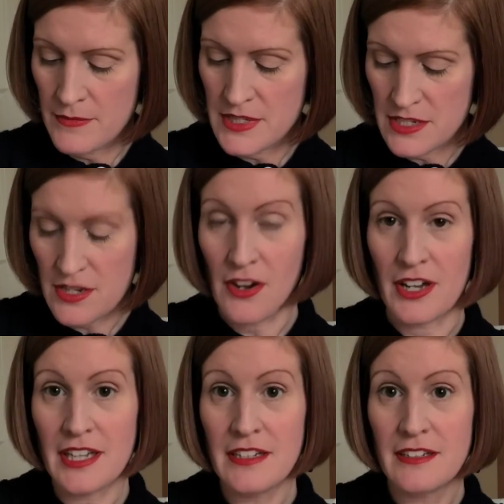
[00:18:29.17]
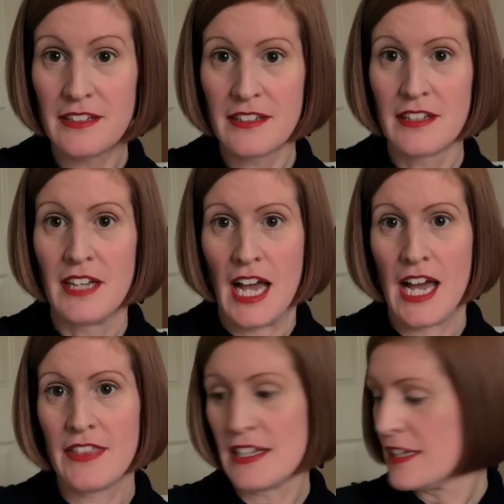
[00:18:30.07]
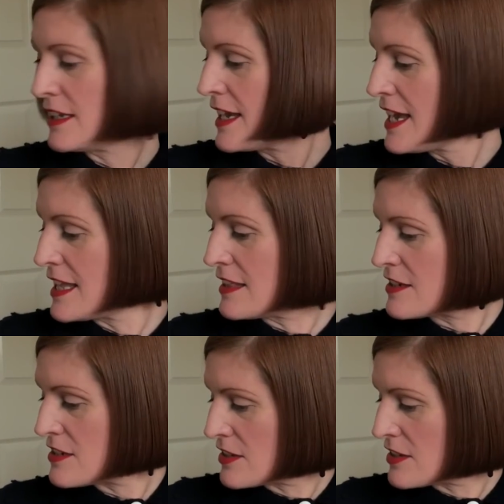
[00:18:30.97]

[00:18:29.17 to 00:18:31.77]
design. And the little hints,